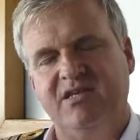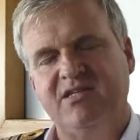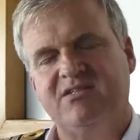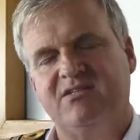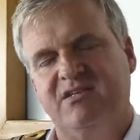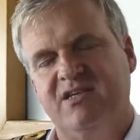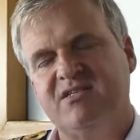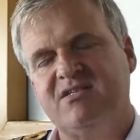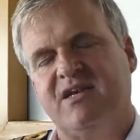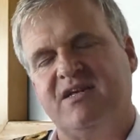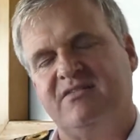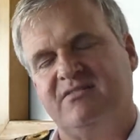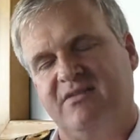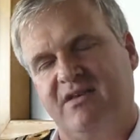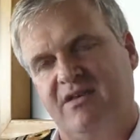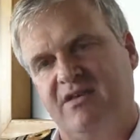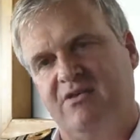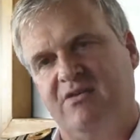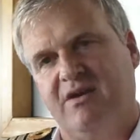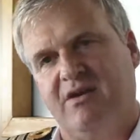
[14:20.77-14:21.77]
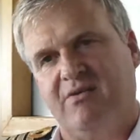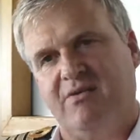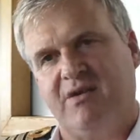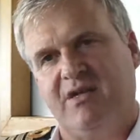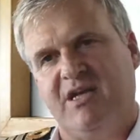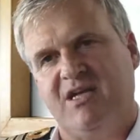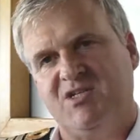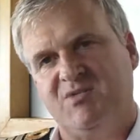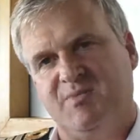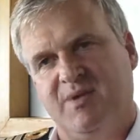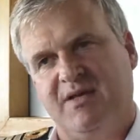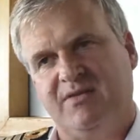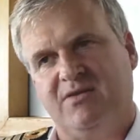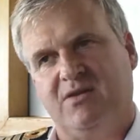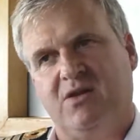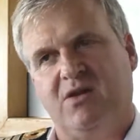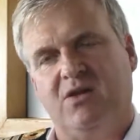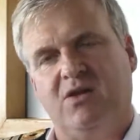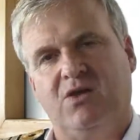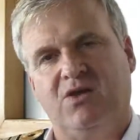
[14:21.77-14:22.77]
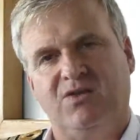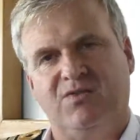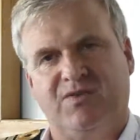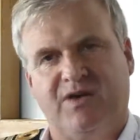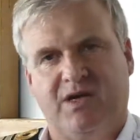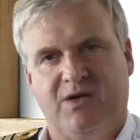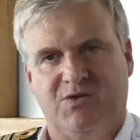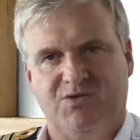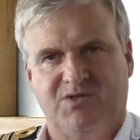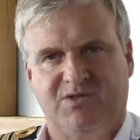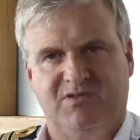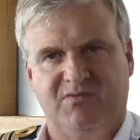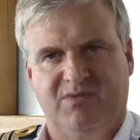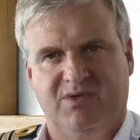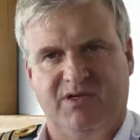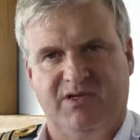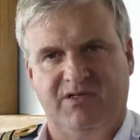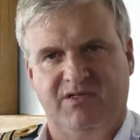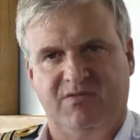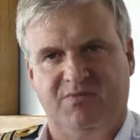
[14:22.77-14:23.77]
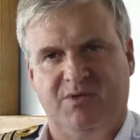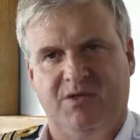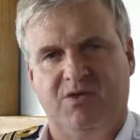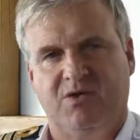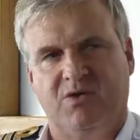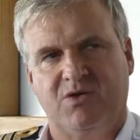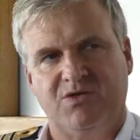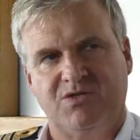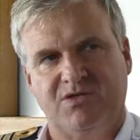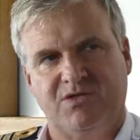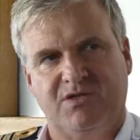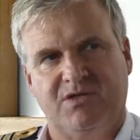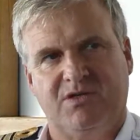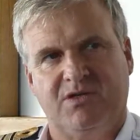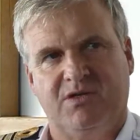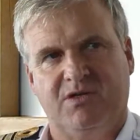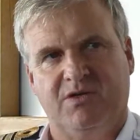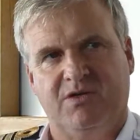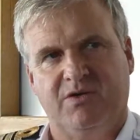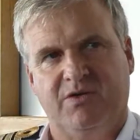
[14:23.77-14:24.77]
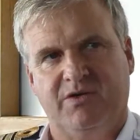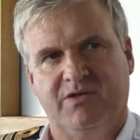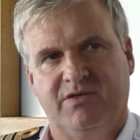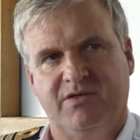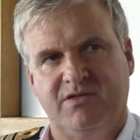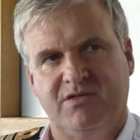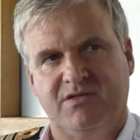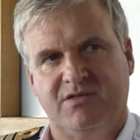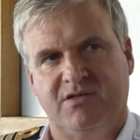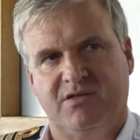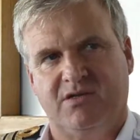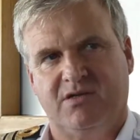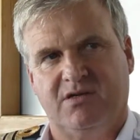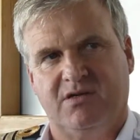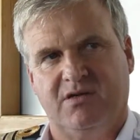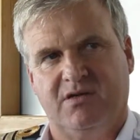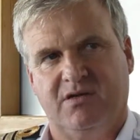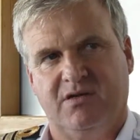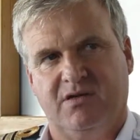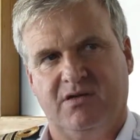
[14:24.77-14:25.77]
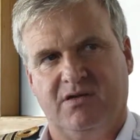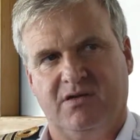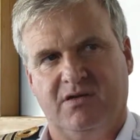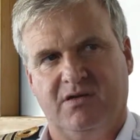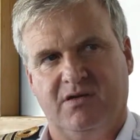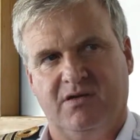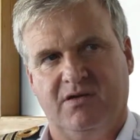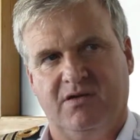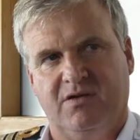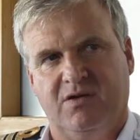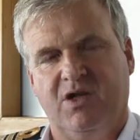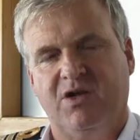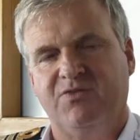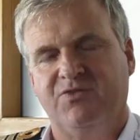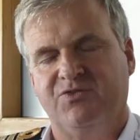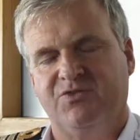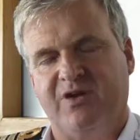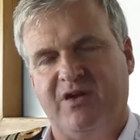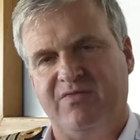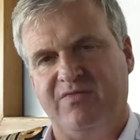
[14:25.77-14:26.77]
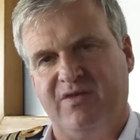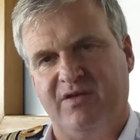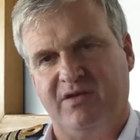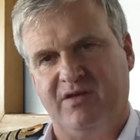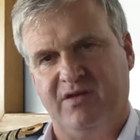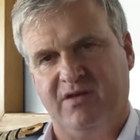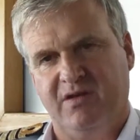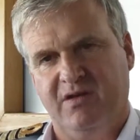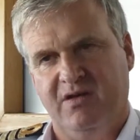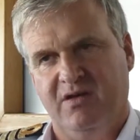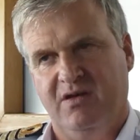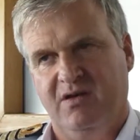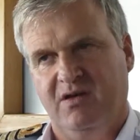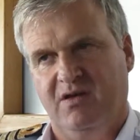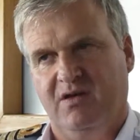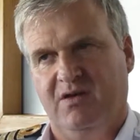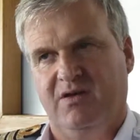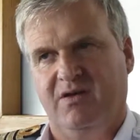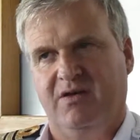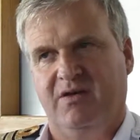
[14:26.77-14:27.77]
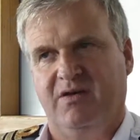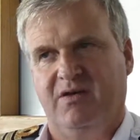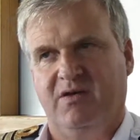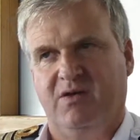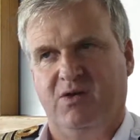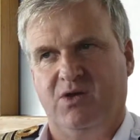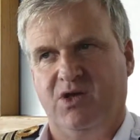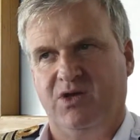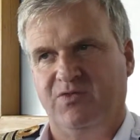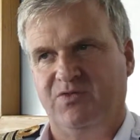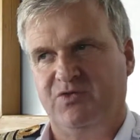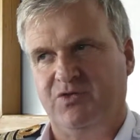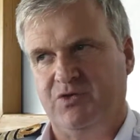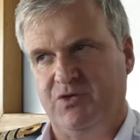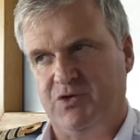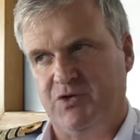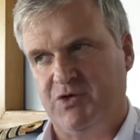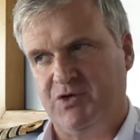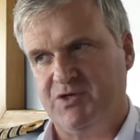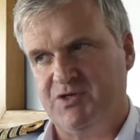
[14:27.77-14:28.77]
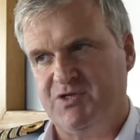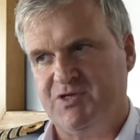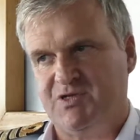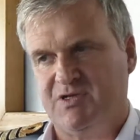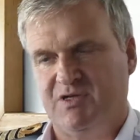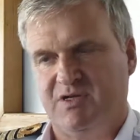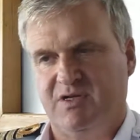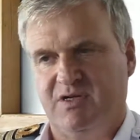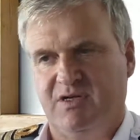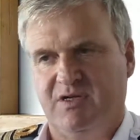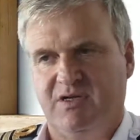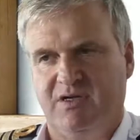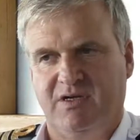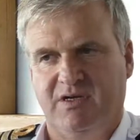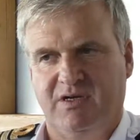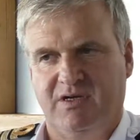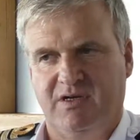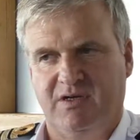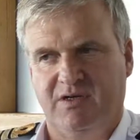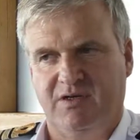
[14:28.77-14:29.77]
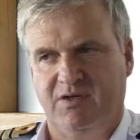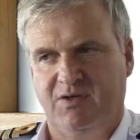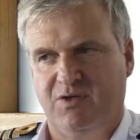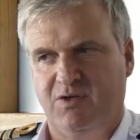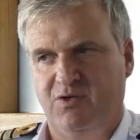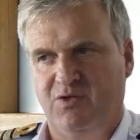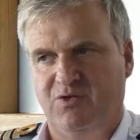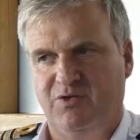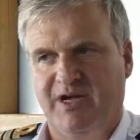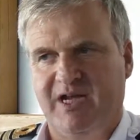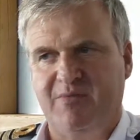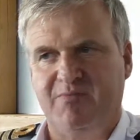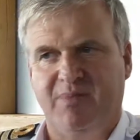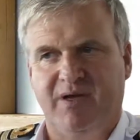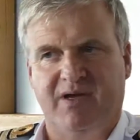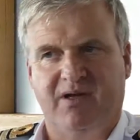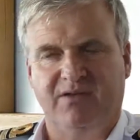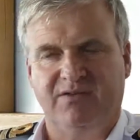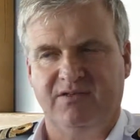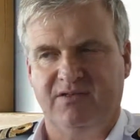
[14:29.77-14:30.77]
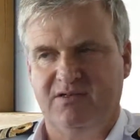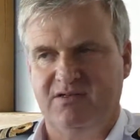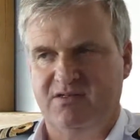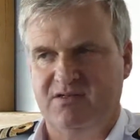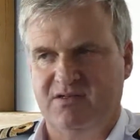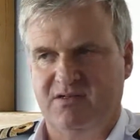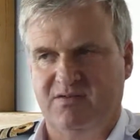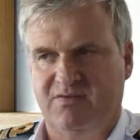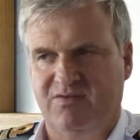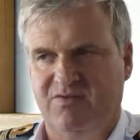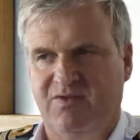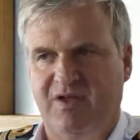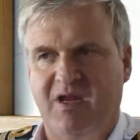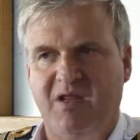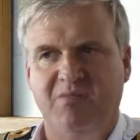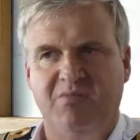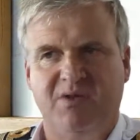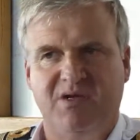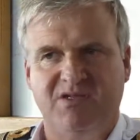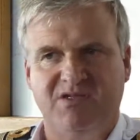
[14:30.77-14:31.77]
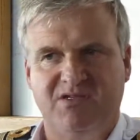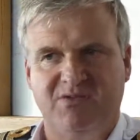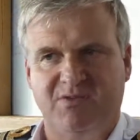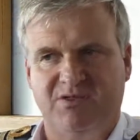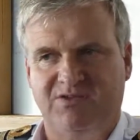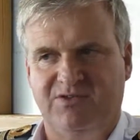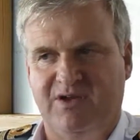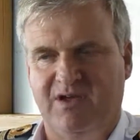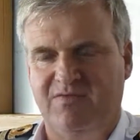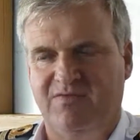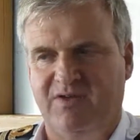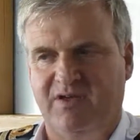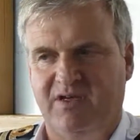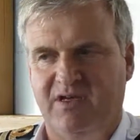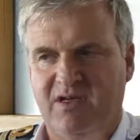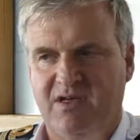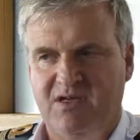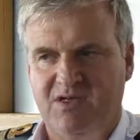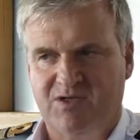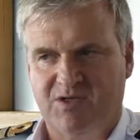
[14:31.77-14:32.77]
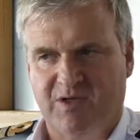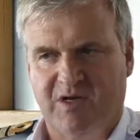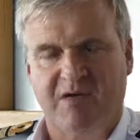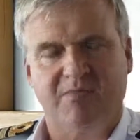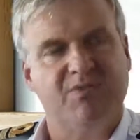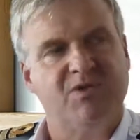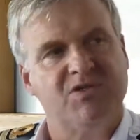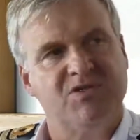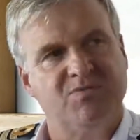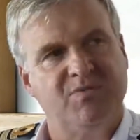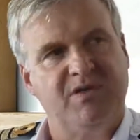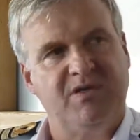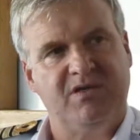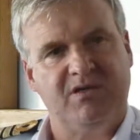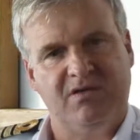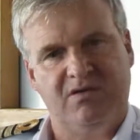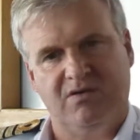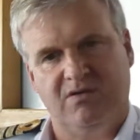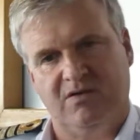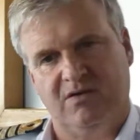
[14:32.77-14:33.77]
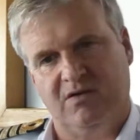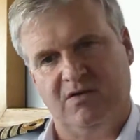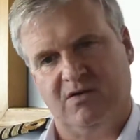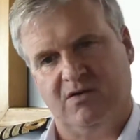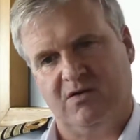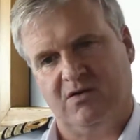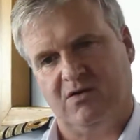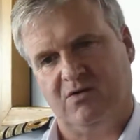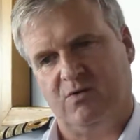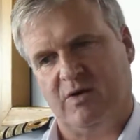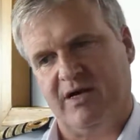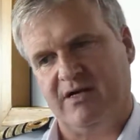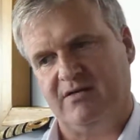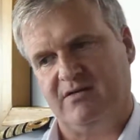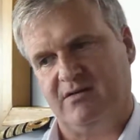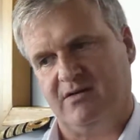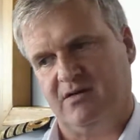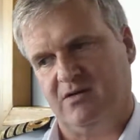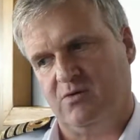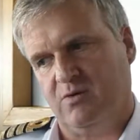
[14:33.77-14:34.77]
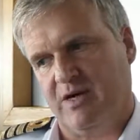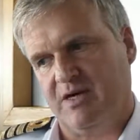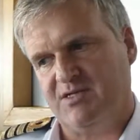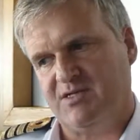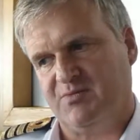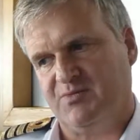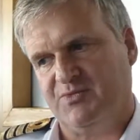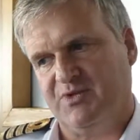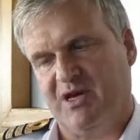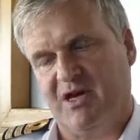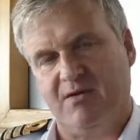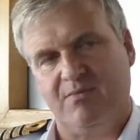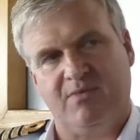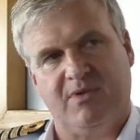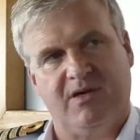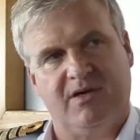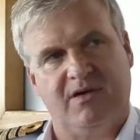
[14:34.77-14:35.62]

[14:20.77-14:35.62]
This itinerary, I spend a lot of hours on the bridge because you know, it is a lot of traffic, a lot of turns. You know, Great Belt is very busy with traffic, so I must be here quite some time.